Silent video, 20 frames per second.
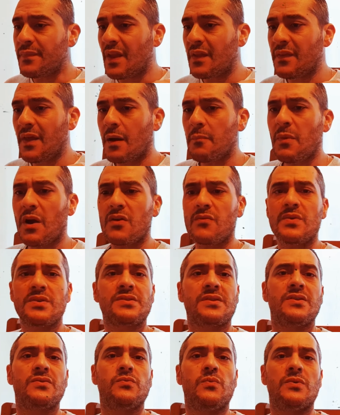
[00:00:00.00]
that my
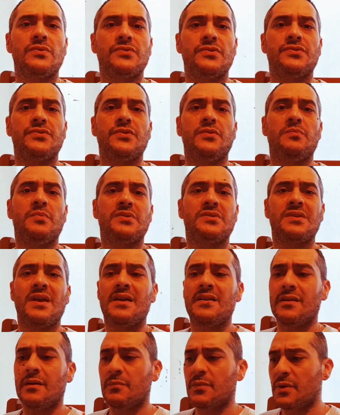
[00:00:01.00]
risk is 1 to
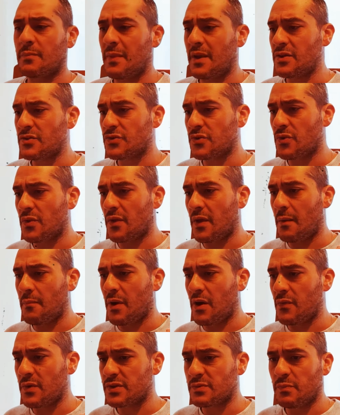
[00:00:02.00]
2%. I'm going to make sure that
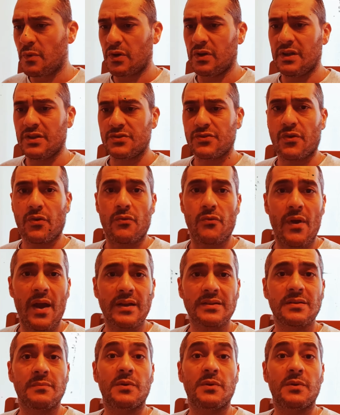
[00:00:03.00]
my risk model is correct.